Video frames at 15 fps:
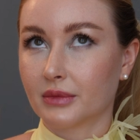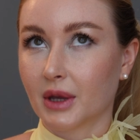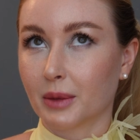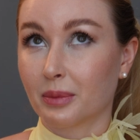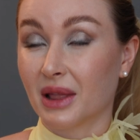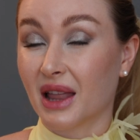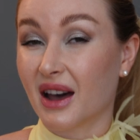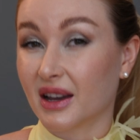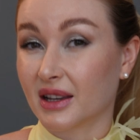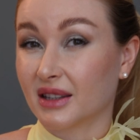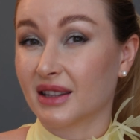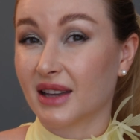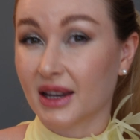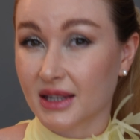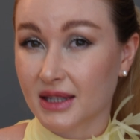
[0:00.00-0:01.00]

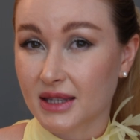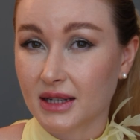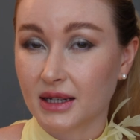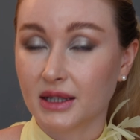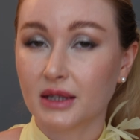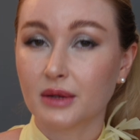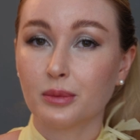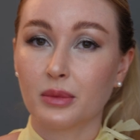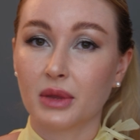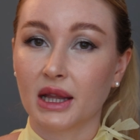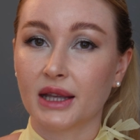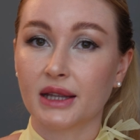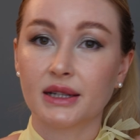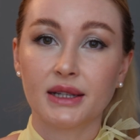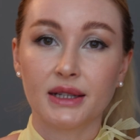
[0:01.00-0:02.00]
applying nicely,
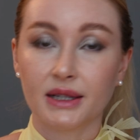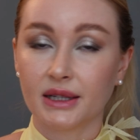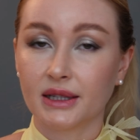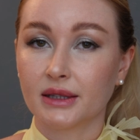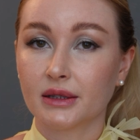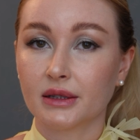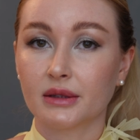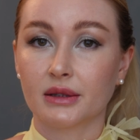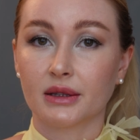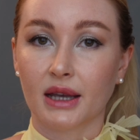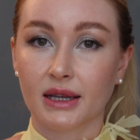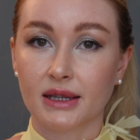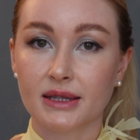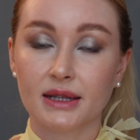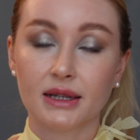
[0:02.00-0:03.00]
blending in
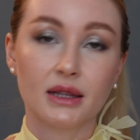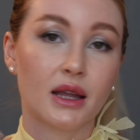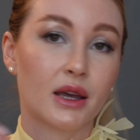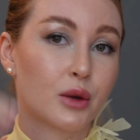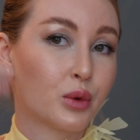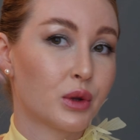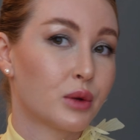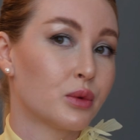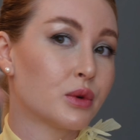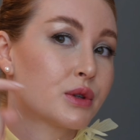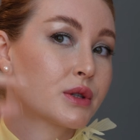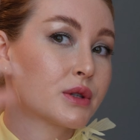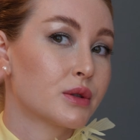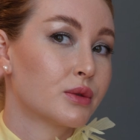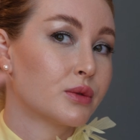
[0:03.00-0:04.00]
nicely, like when I
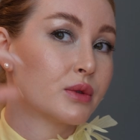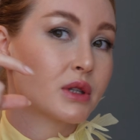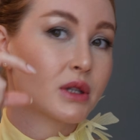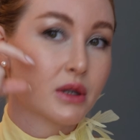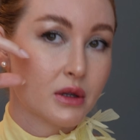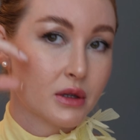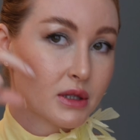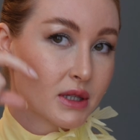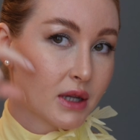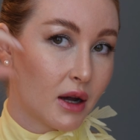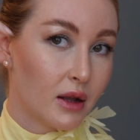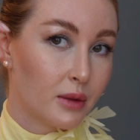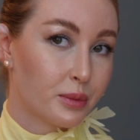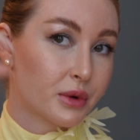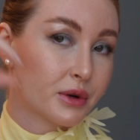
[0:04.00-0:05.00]
was doing
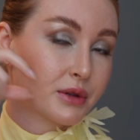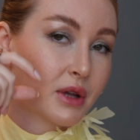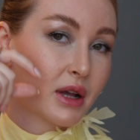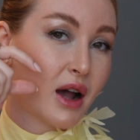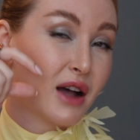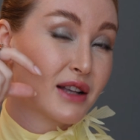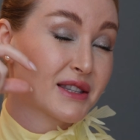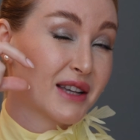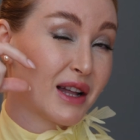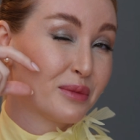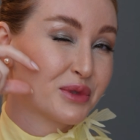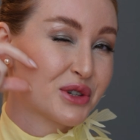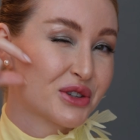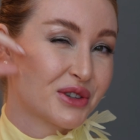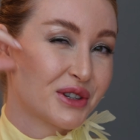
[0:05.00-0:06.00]

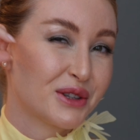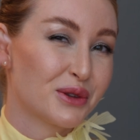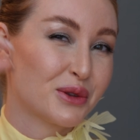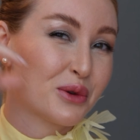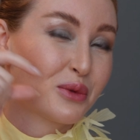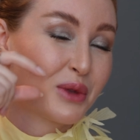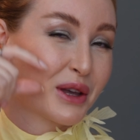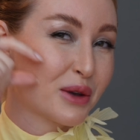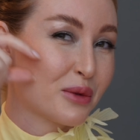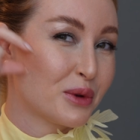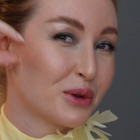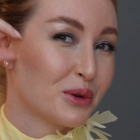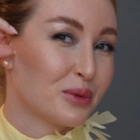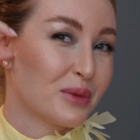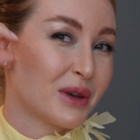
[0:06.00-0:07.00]
sculpturing, you know, like
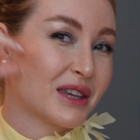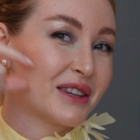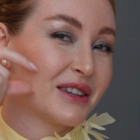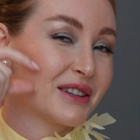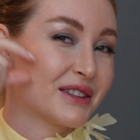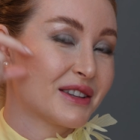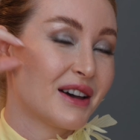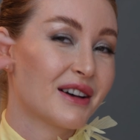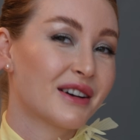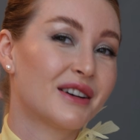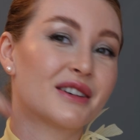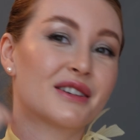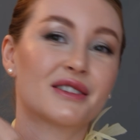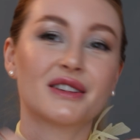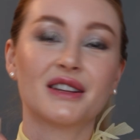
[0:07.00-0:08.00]
when you make hair
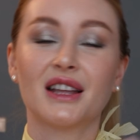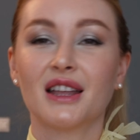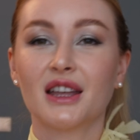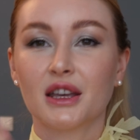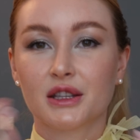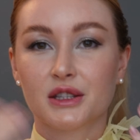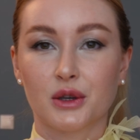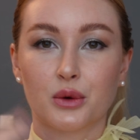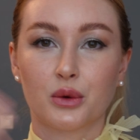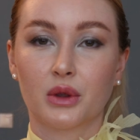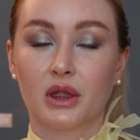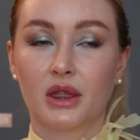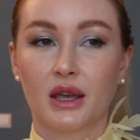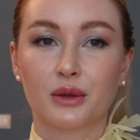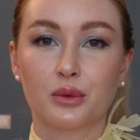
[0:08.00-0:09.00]
darker. So
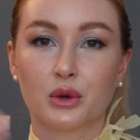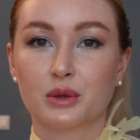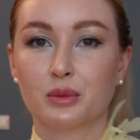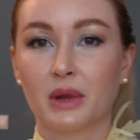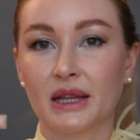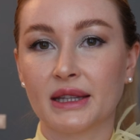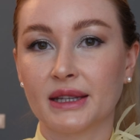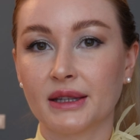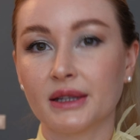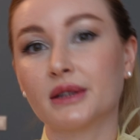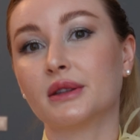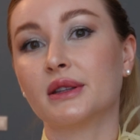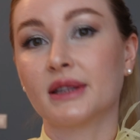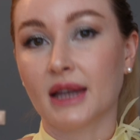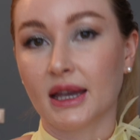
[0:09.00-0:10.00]
that was blending
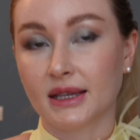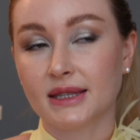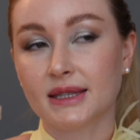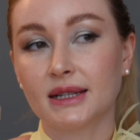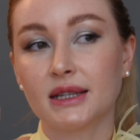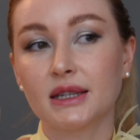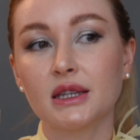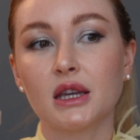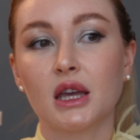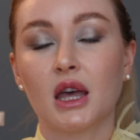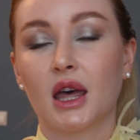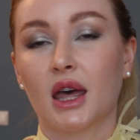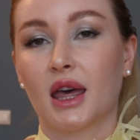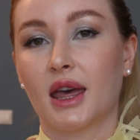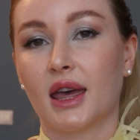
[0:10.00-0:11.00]
it nicely
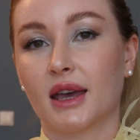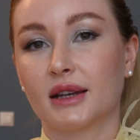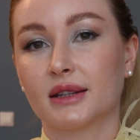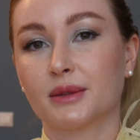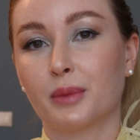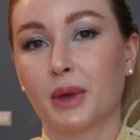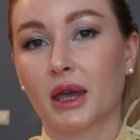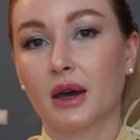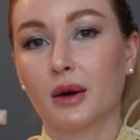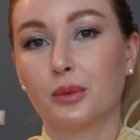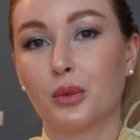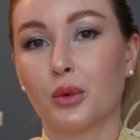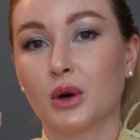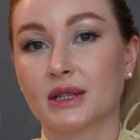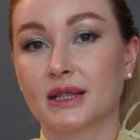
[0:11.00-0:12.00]
and
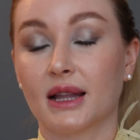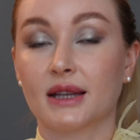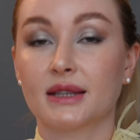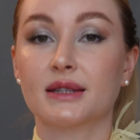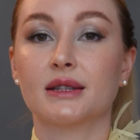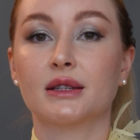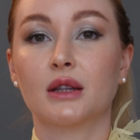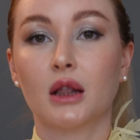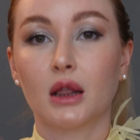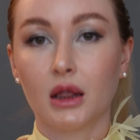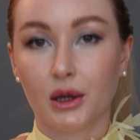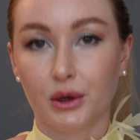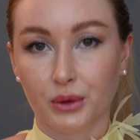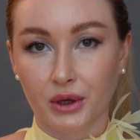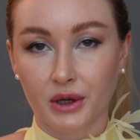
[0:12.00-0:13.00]
makeup was lasting
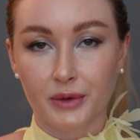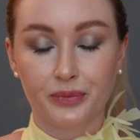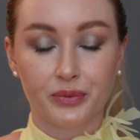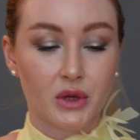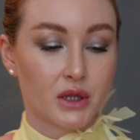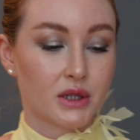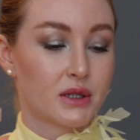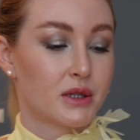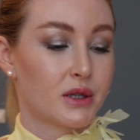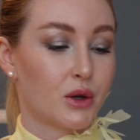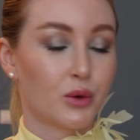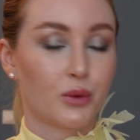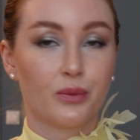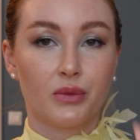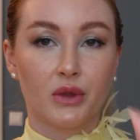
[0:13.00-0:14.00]
longer.
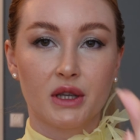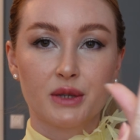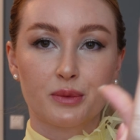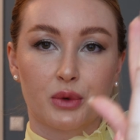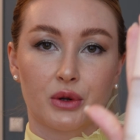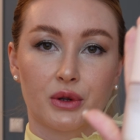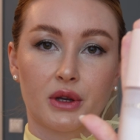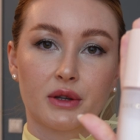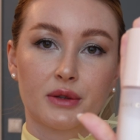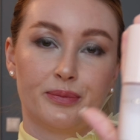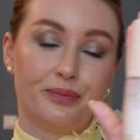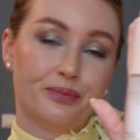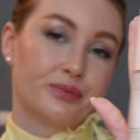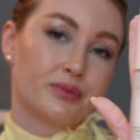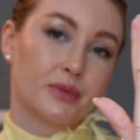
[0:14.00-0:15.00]
So this product
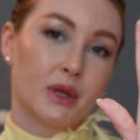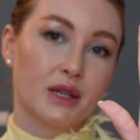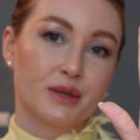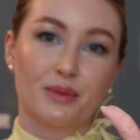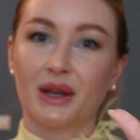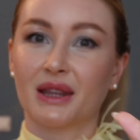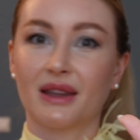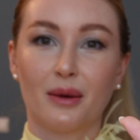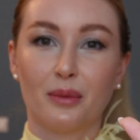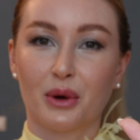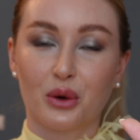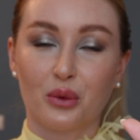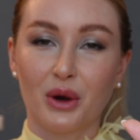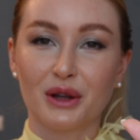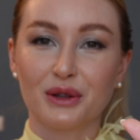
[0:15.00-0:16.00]
is my
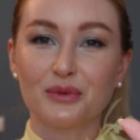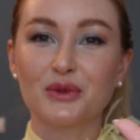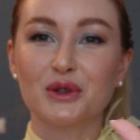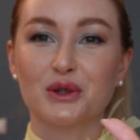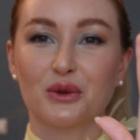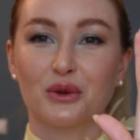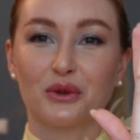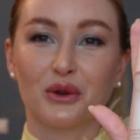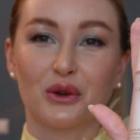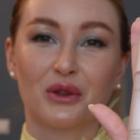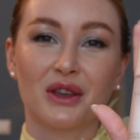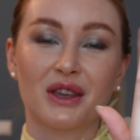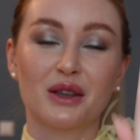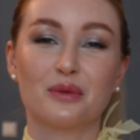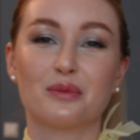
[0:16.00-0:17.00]
number one. So if you're
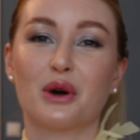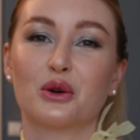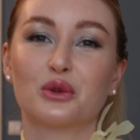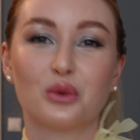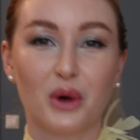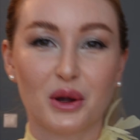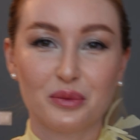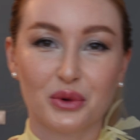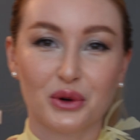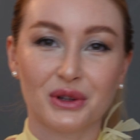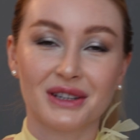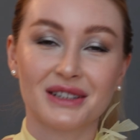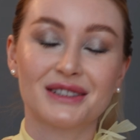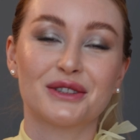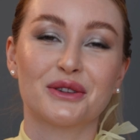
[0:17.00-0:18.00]
thinking about one
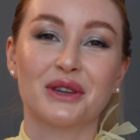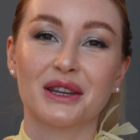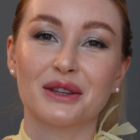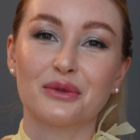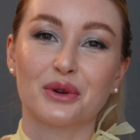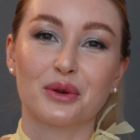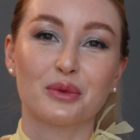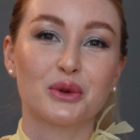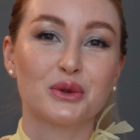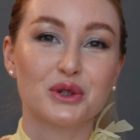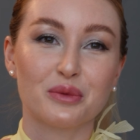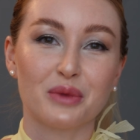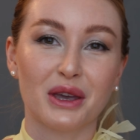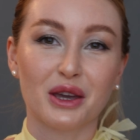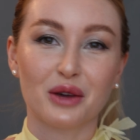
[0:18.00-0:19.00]
product to get from
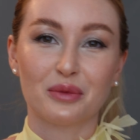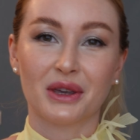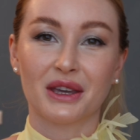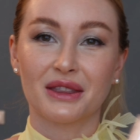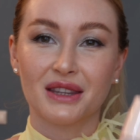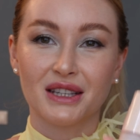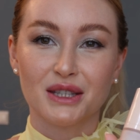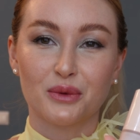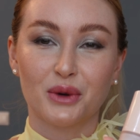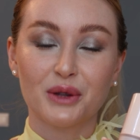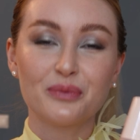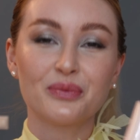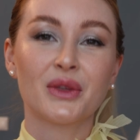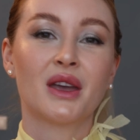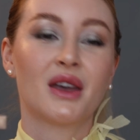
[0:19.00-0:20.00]
Gucci Makeup, get this
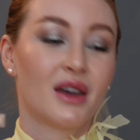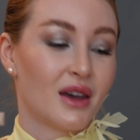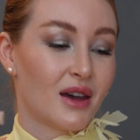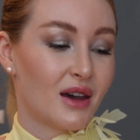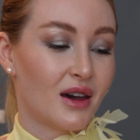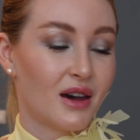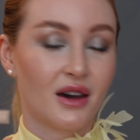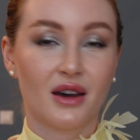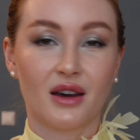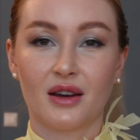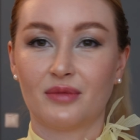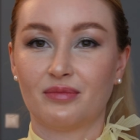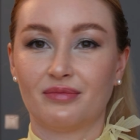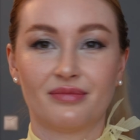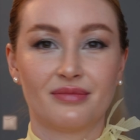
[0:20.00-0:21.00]
one.
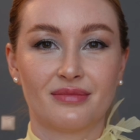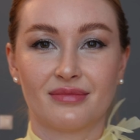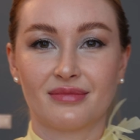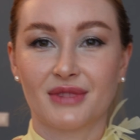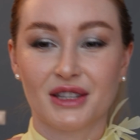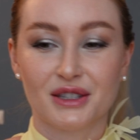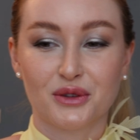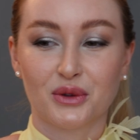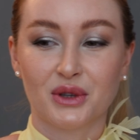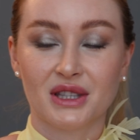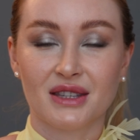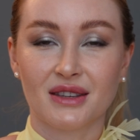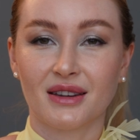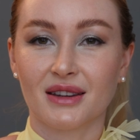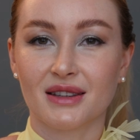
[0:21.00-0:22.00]
As you can
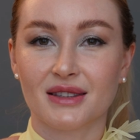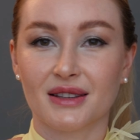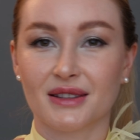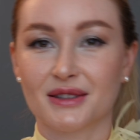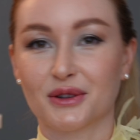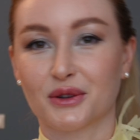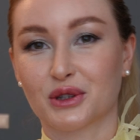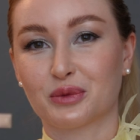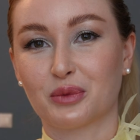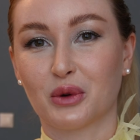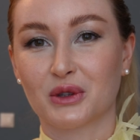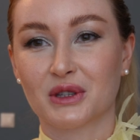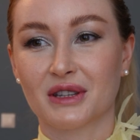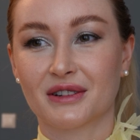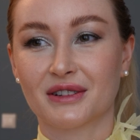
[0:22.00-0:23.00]
see guys, it's not
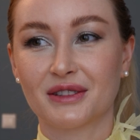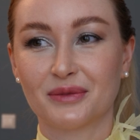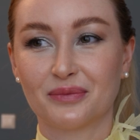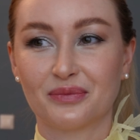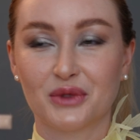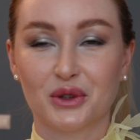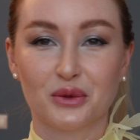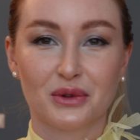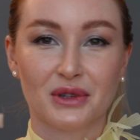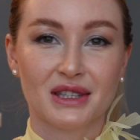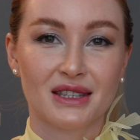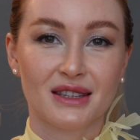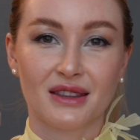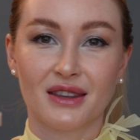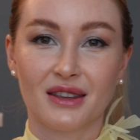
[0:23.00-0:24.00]
sponsored. You will
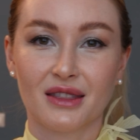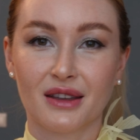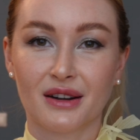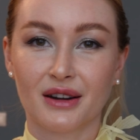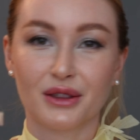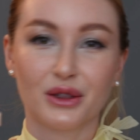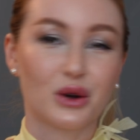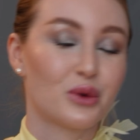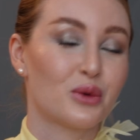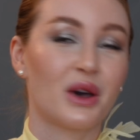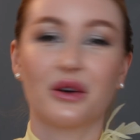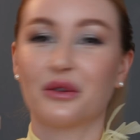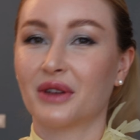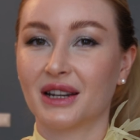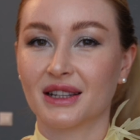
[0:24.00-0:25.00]
see that there are no
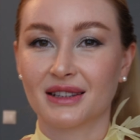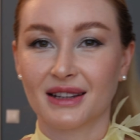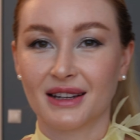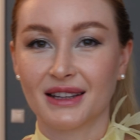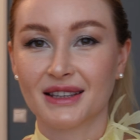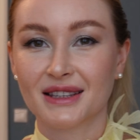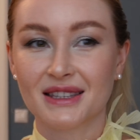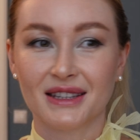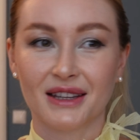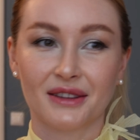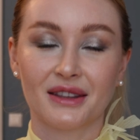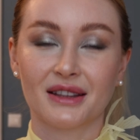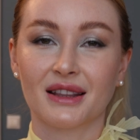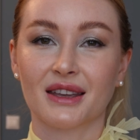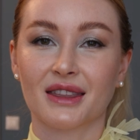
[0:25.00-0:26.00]
affiliate links,
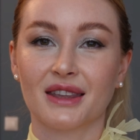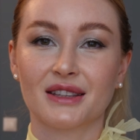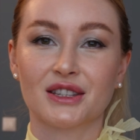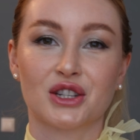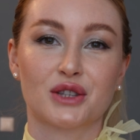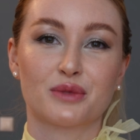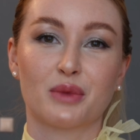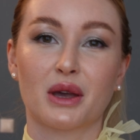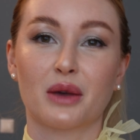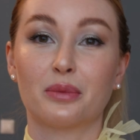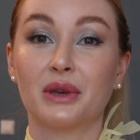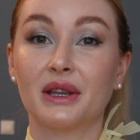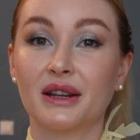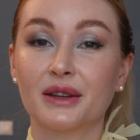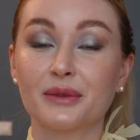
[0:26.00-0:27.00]
nothing like that, just my
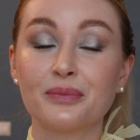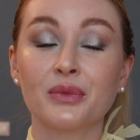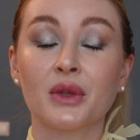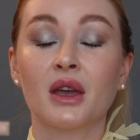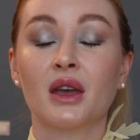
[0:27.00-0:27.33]
opinion.